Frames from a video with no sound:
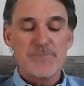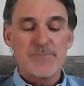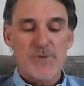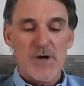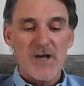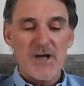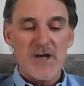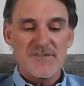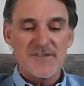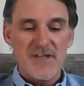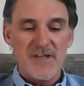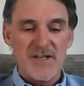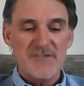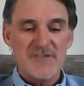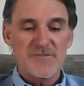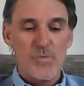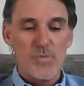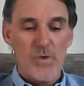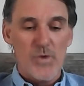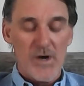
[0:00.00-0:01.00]
that
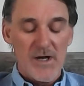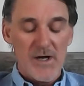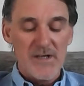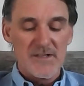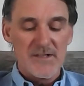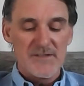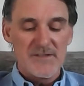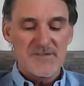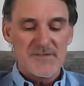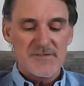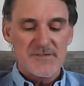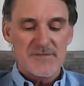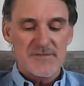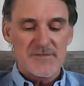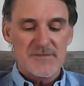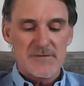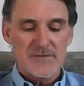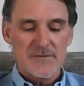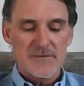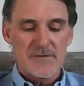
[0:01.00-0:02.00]
process
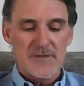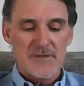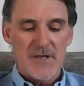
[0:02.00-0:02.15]
was,